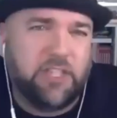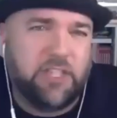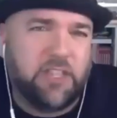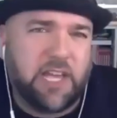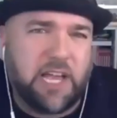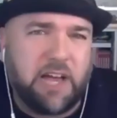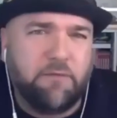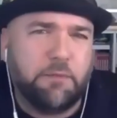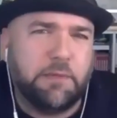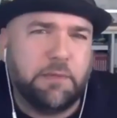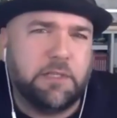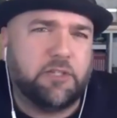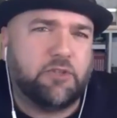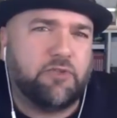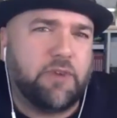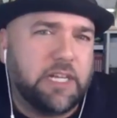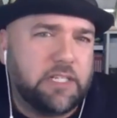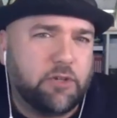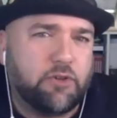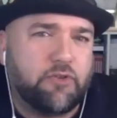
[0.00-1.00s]
the government
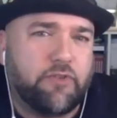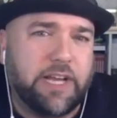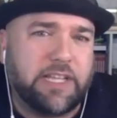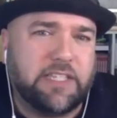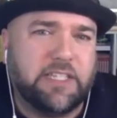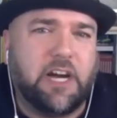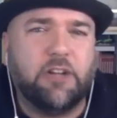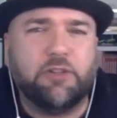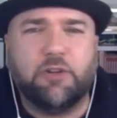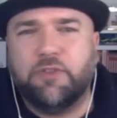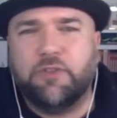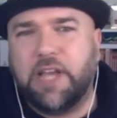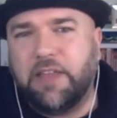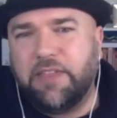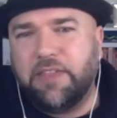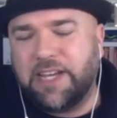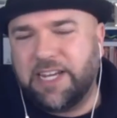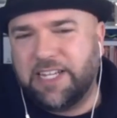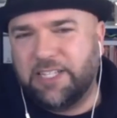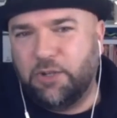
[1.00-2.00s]
trying to crack down. On the
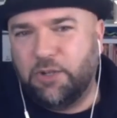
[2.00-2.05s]
other hand,